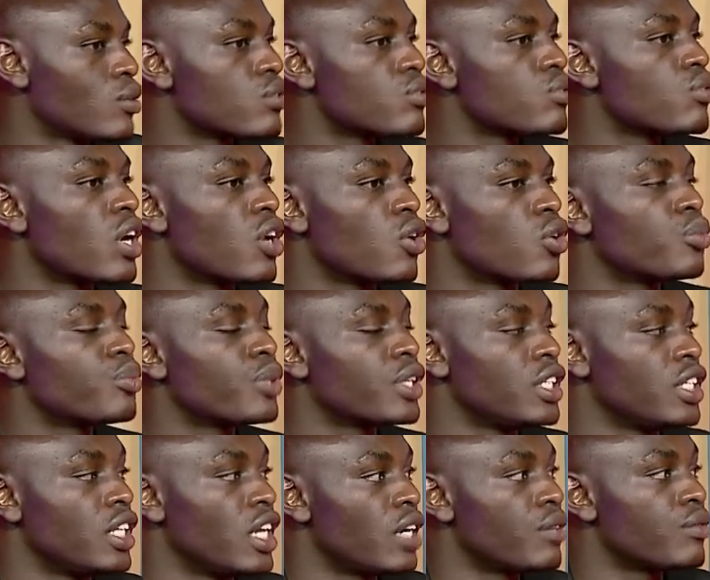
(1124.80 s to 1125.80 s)
those who are
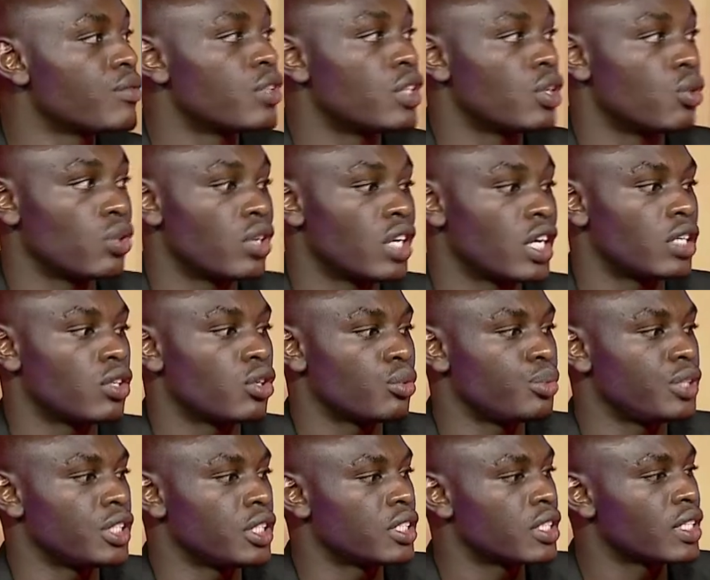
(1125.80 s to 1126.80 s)
open enough, they will
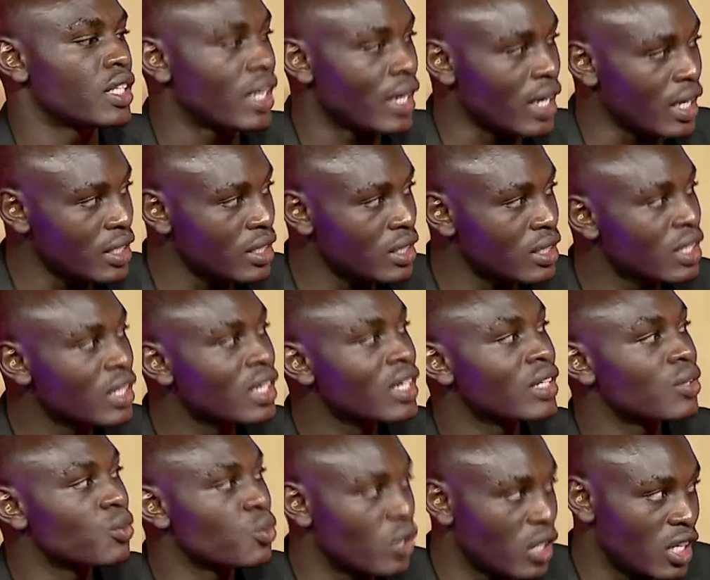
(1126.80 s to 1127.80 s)
adopt it. The rest
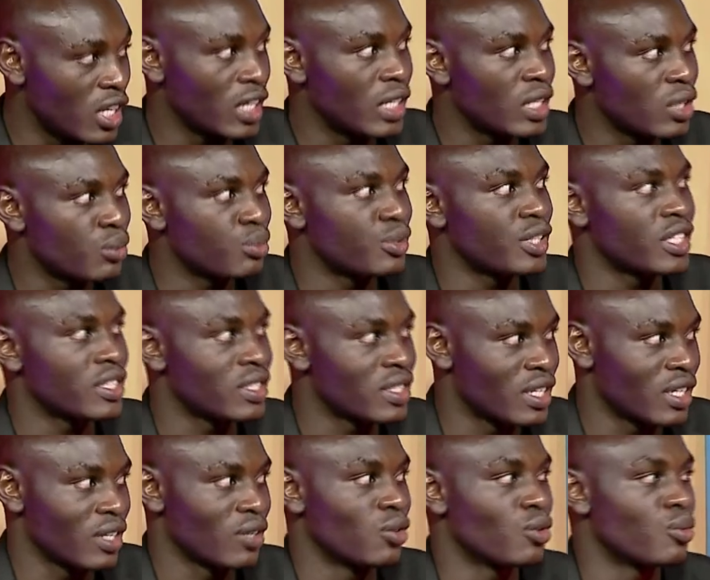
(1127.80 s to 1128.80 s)
will adopt as
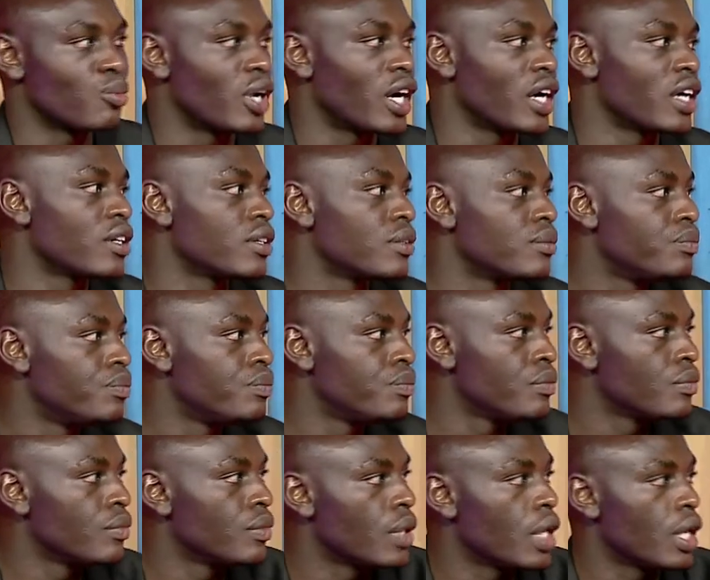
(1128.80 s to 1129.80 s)
they go by.
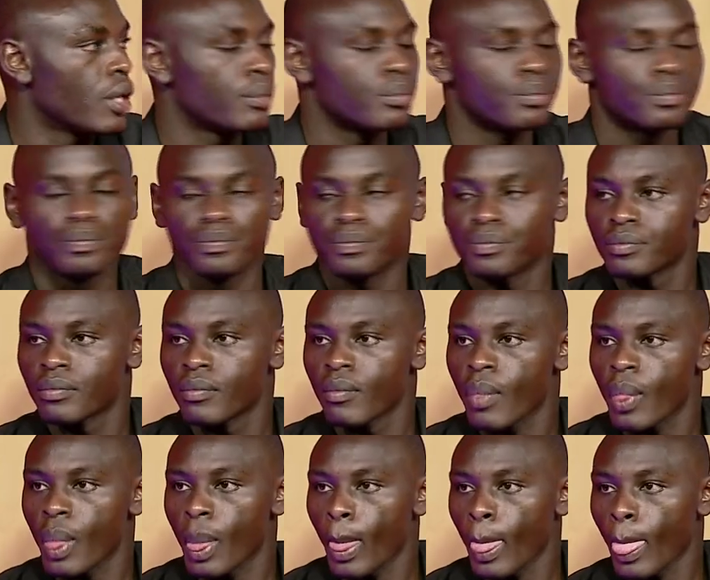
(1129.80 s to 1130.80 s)
Okay, Boniface, so let's find
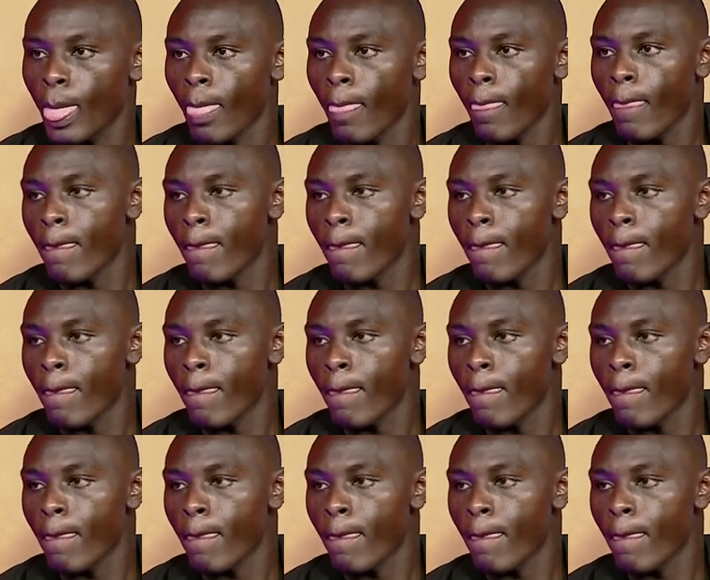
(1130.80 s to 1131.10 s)
out a